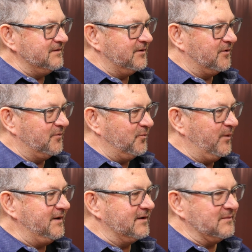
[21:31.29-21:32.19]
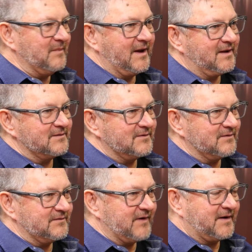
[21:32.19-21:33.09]
we didn't make it to
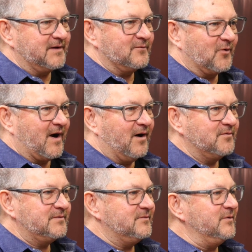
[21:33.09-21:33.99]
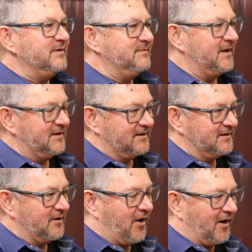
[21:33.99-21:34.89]
the second round. We made
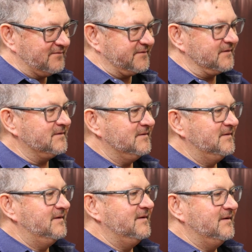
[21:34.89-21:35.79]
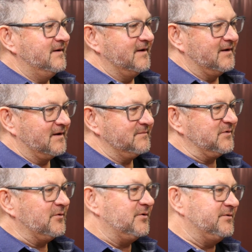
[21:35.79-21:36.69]
an offer, and I'm
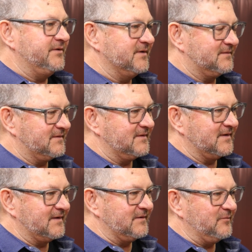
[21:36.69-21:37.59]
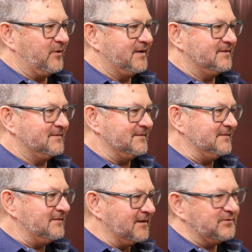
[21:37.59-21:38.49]
told that when
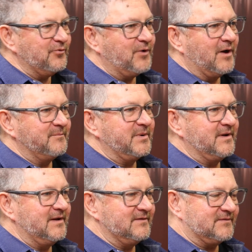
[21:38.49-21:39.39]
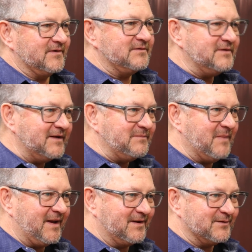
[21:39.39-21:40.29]
the two companies that did
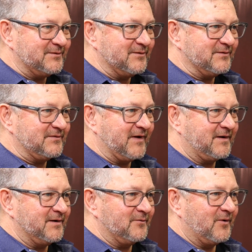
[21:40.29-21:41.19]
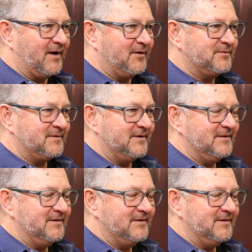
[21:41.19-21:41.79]
make it to the second round